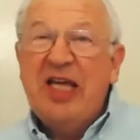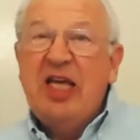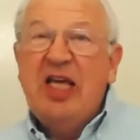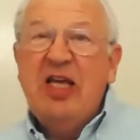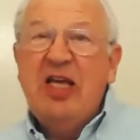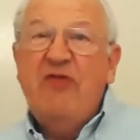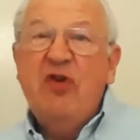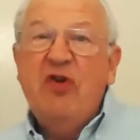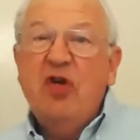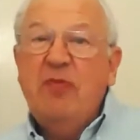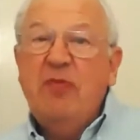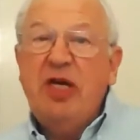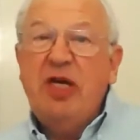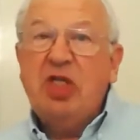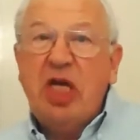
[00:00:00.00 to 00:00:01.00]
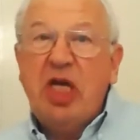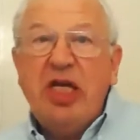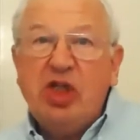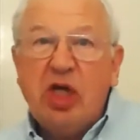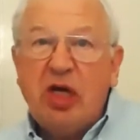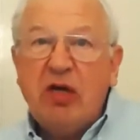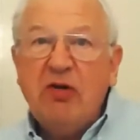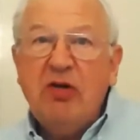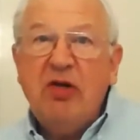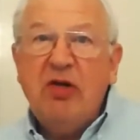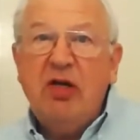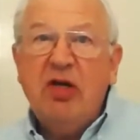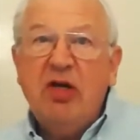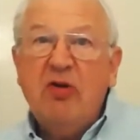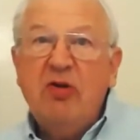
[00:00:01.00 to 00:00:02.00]
If you're going to be a teacher,
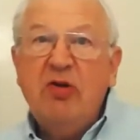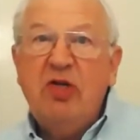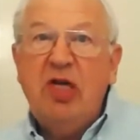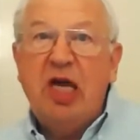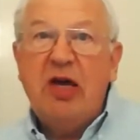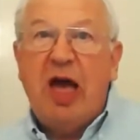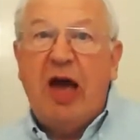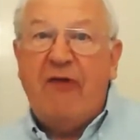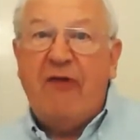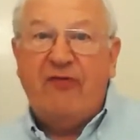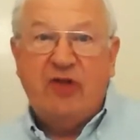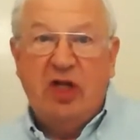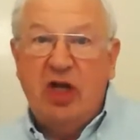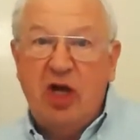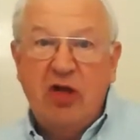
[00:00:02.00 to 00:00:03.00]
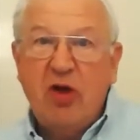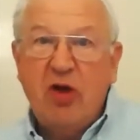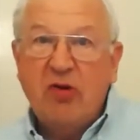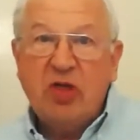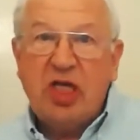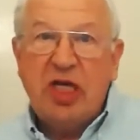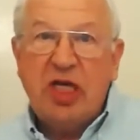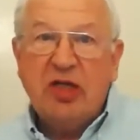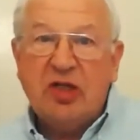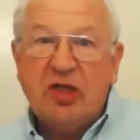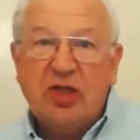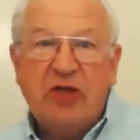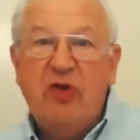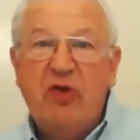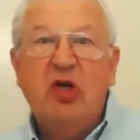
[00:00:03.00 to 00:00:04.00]
you have to learn those skills.
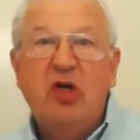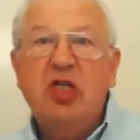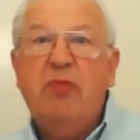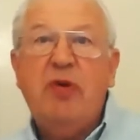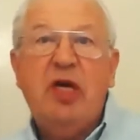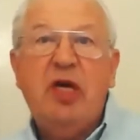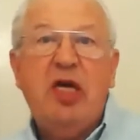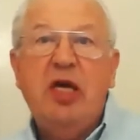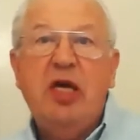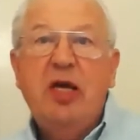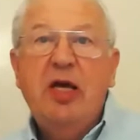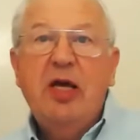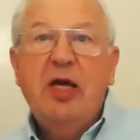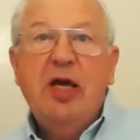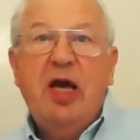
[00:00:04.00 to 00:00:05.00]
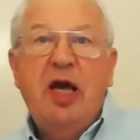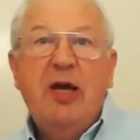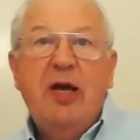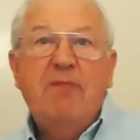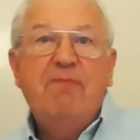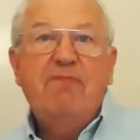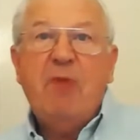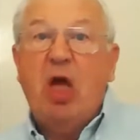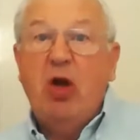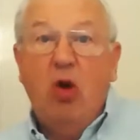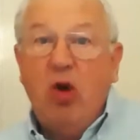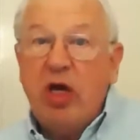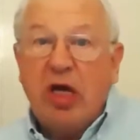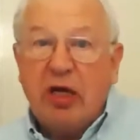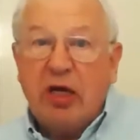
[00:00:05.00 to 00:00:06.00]
If you're going to be a
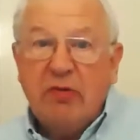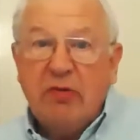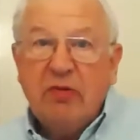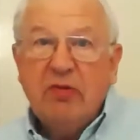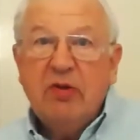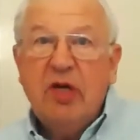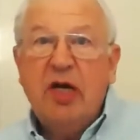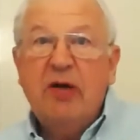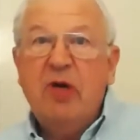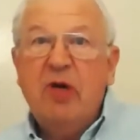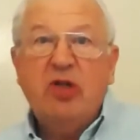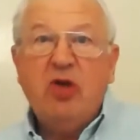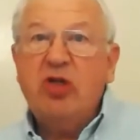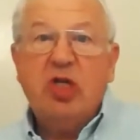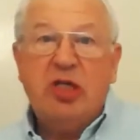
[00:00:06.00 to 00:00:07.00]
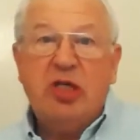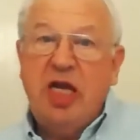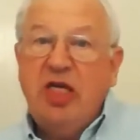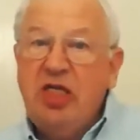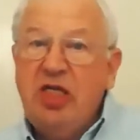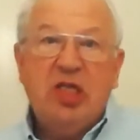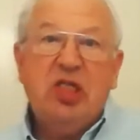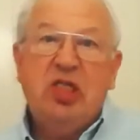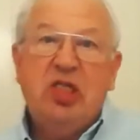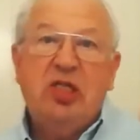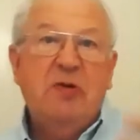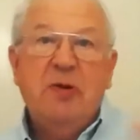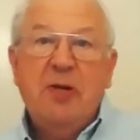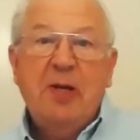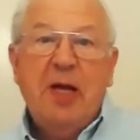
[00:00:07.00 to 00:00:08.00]
lawyer, a doctor,
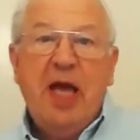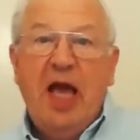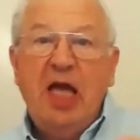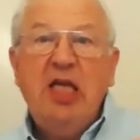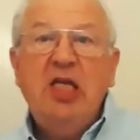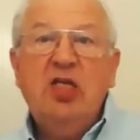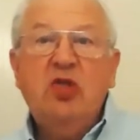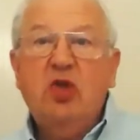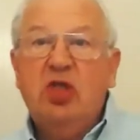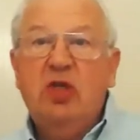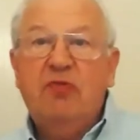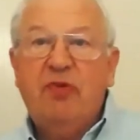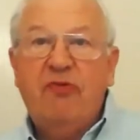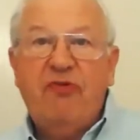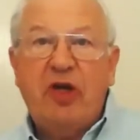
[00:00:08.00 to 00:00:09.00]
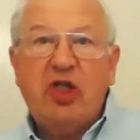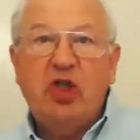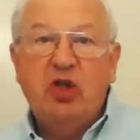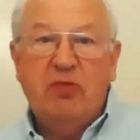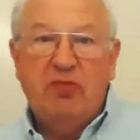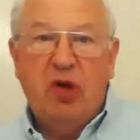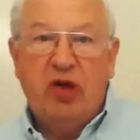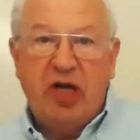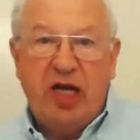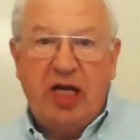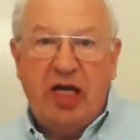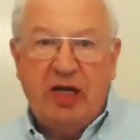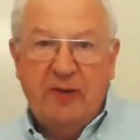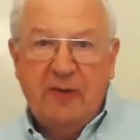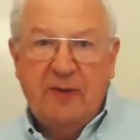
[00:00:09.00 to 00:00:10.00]
dentist, any sort of professional body
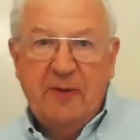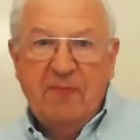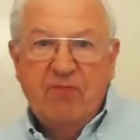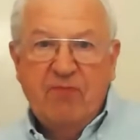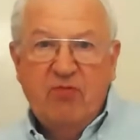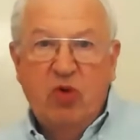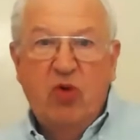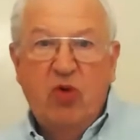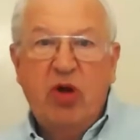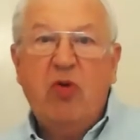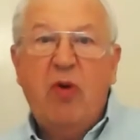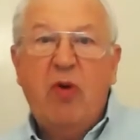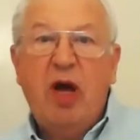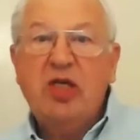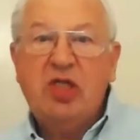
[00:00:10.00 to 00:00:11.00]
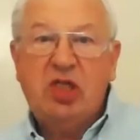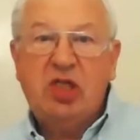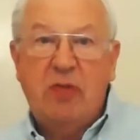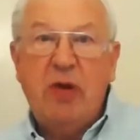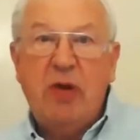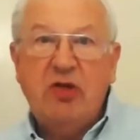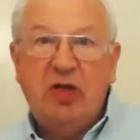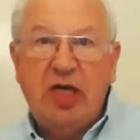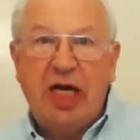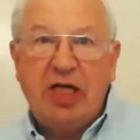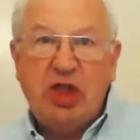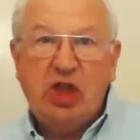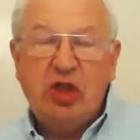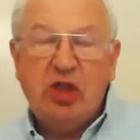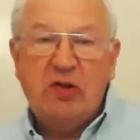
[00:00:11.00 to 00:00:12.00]
will require some
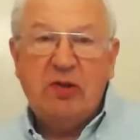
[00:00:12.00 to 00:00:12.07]
education.